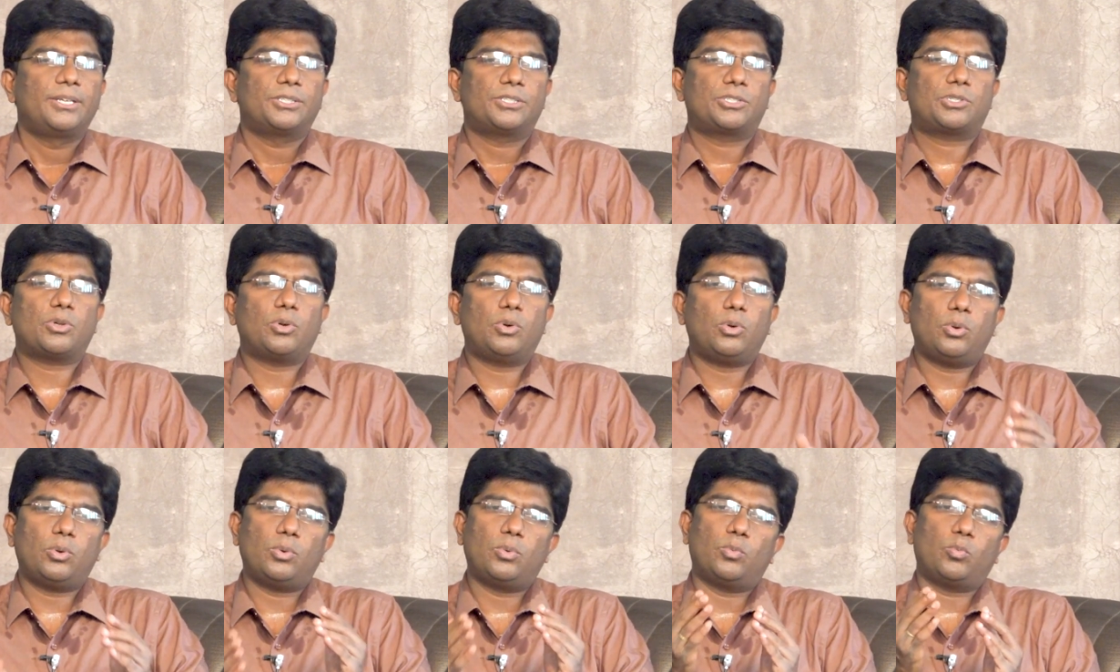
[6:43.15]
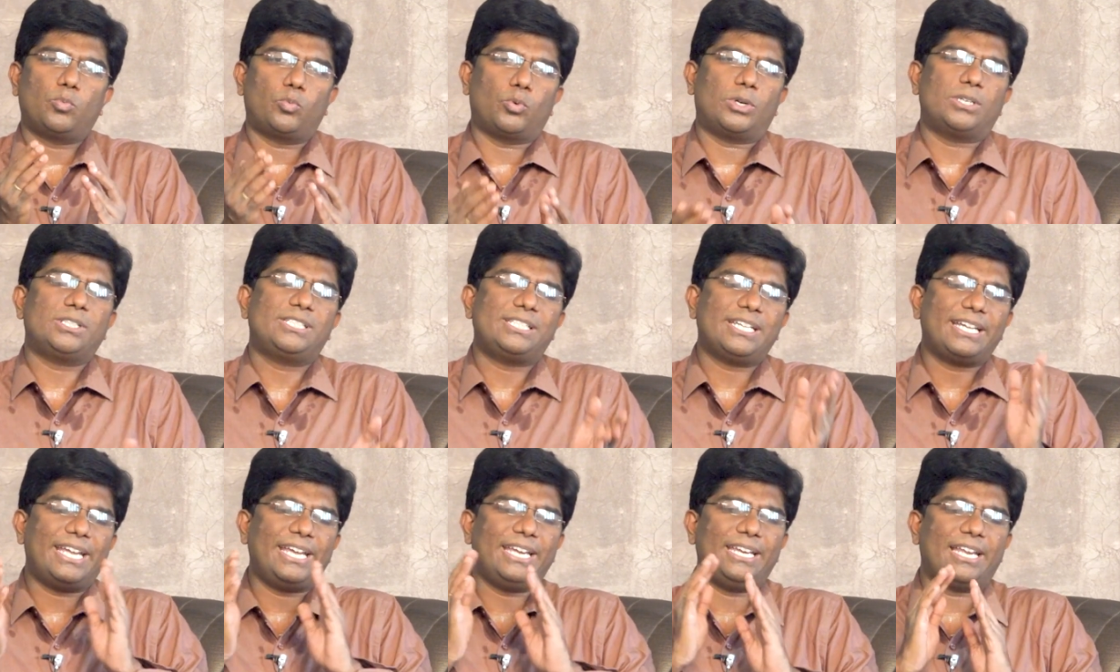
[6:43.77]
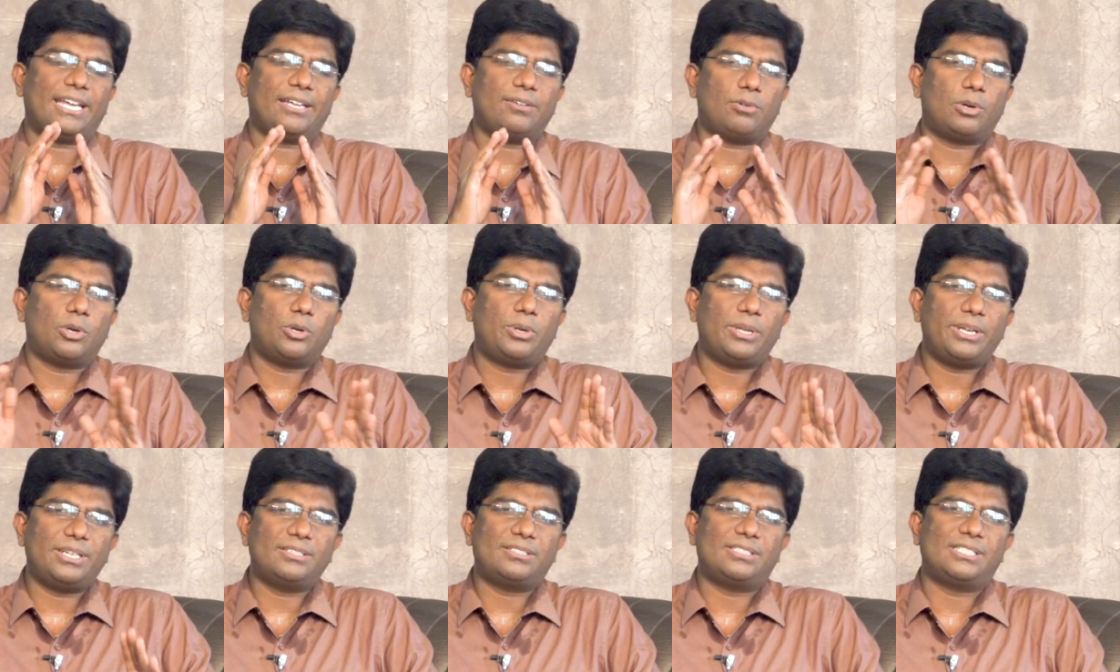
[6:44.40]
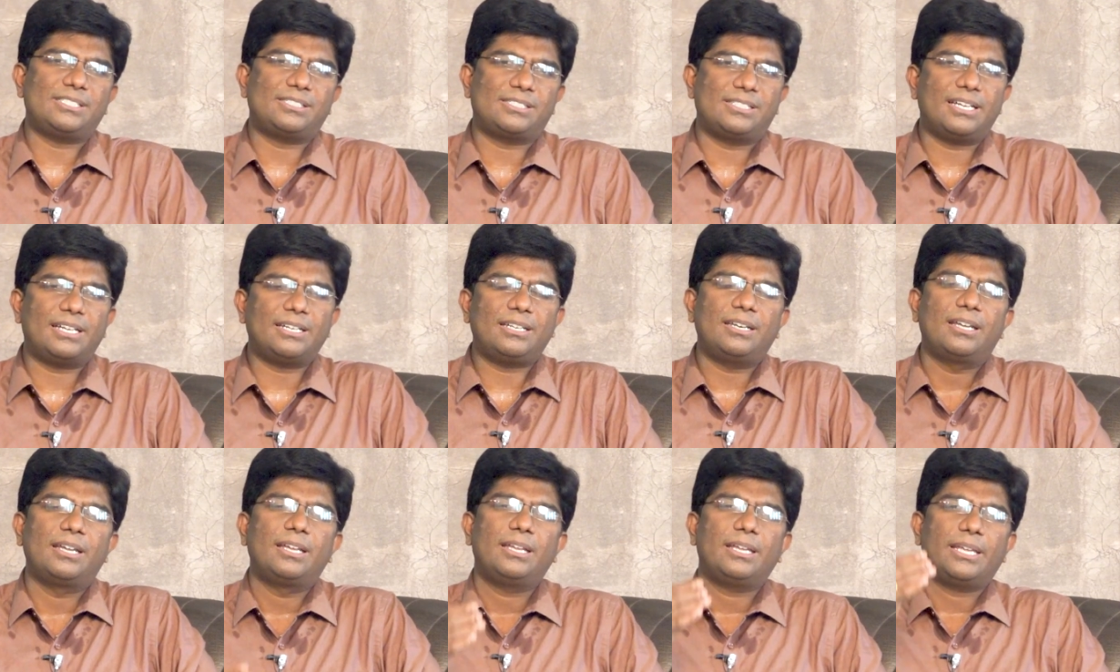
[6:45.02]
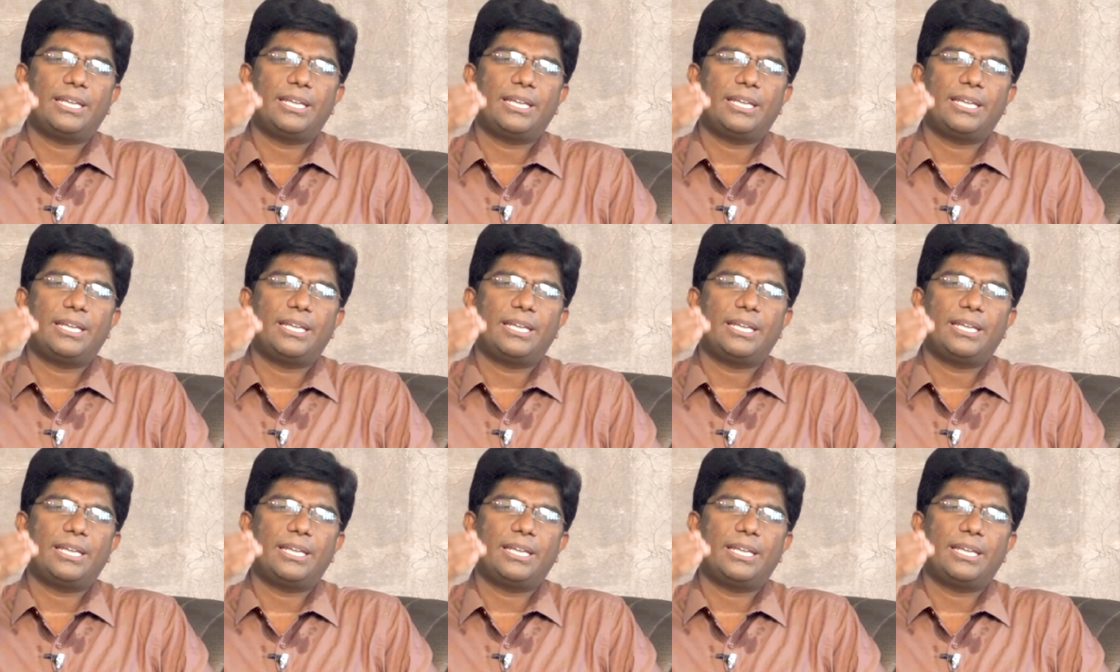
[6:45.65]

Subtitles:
So once again, I want to insist that